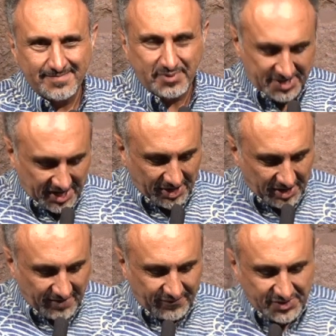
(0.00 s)

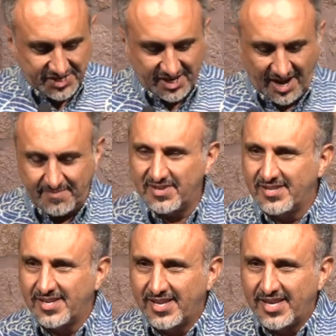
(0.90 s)
particularly for
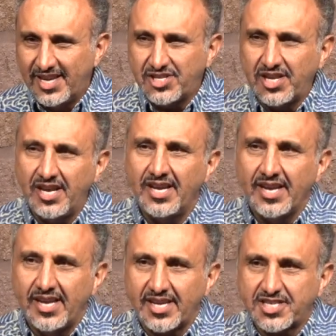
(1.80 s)
Simon. He's going to
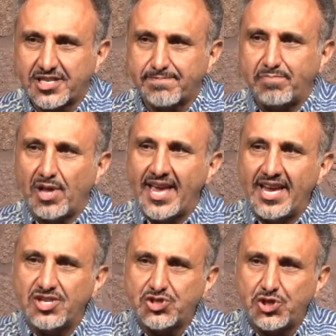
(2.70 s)

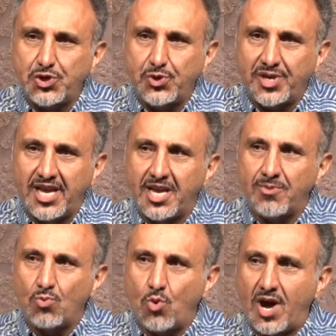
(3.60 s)
explain to
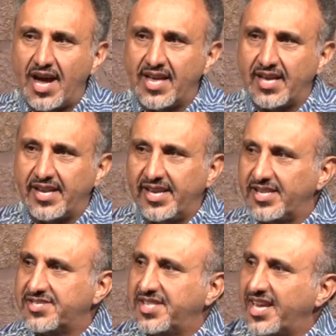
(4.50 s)
him why it
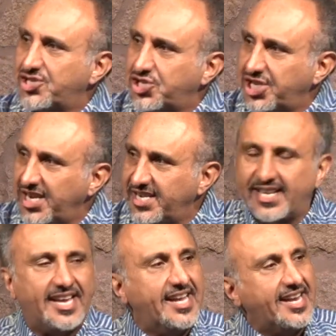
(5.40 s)
is that she
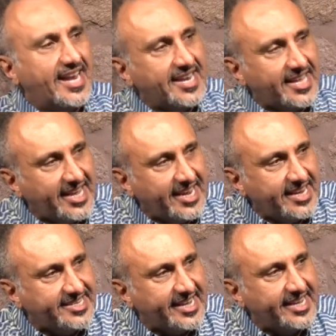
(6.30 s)
did and he
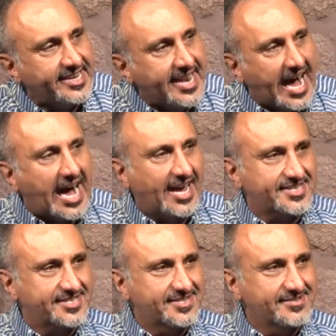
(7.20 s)
did not.